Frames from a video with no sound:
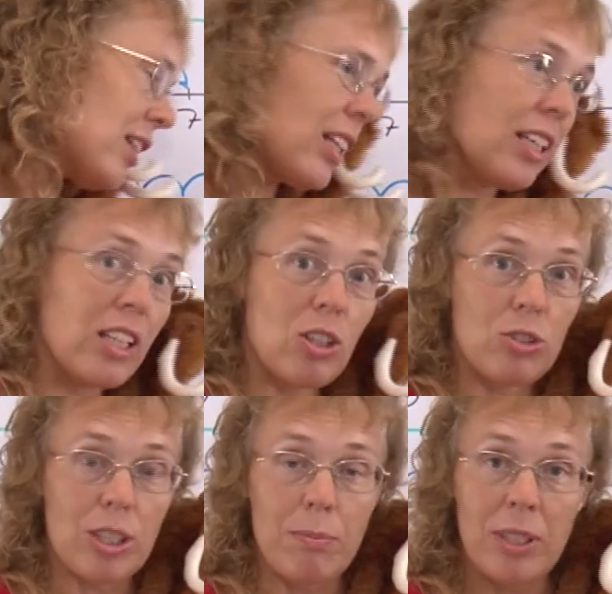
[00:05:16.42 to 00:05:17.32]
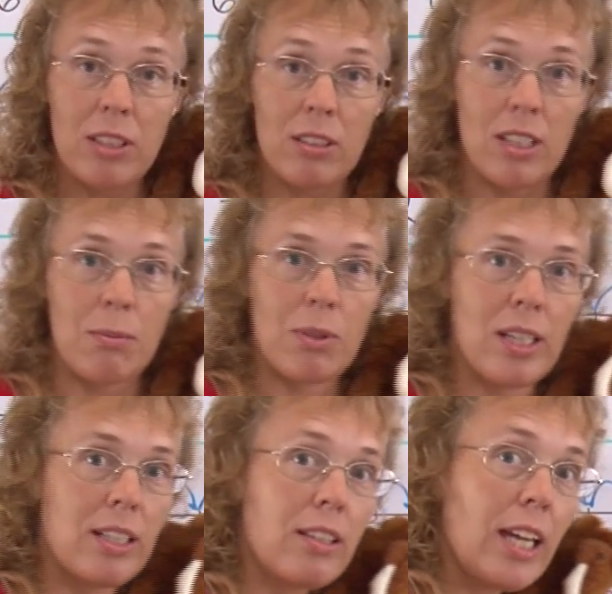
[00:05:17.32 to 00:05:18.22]
Can he go jumping on the number
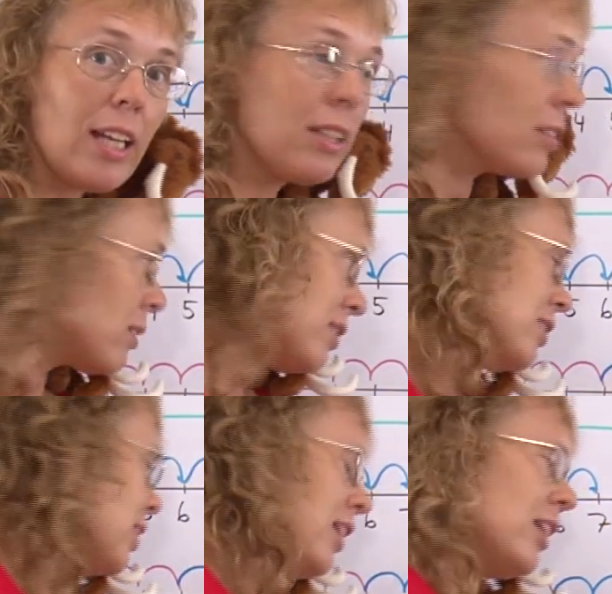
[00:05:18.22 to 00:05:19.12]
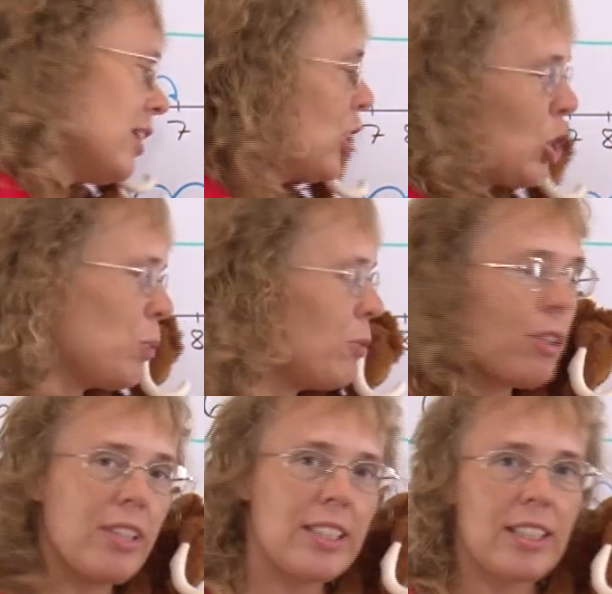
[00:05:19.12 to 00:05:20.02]
line again? No,
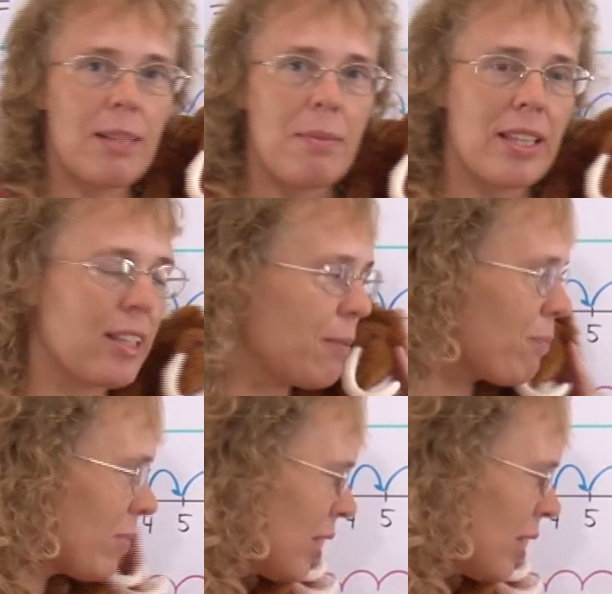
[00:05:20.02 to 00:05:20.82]
not this time, Mathy.